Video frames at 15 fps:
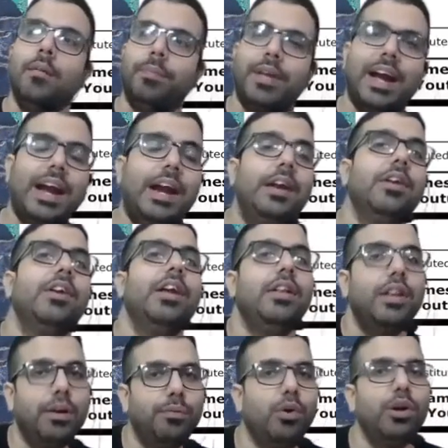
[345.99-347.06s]
and in
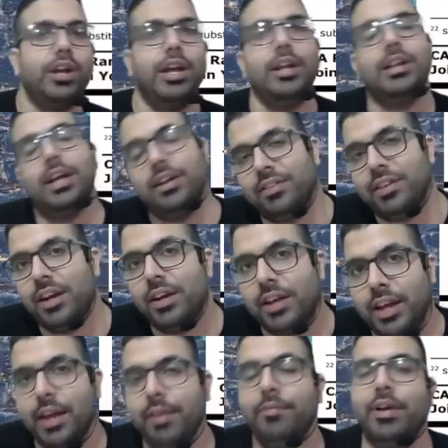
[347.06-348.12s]
the voting the result
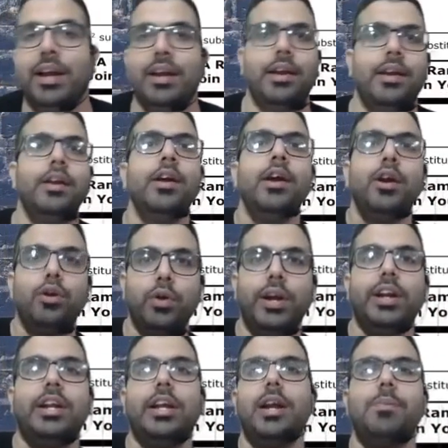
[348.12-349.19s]
came wherein
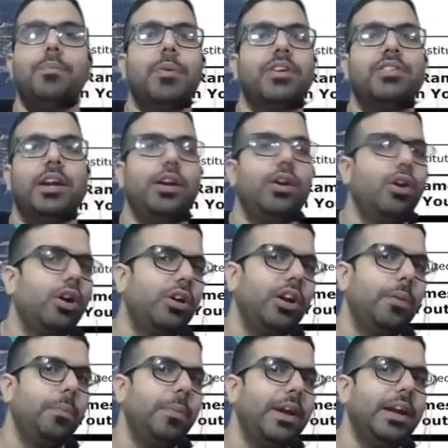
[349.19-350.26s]
28% lottery
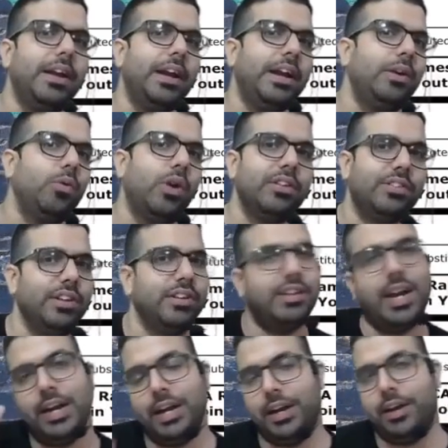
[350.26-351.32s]
pay rate was
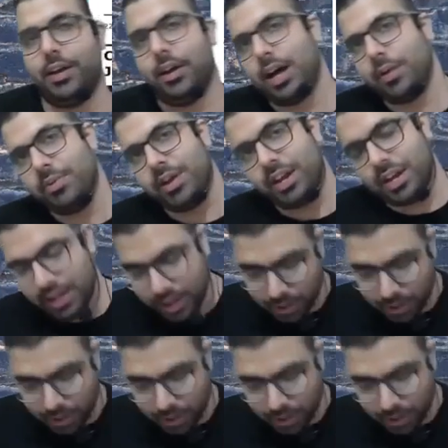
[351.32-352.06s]
decided. Are we clear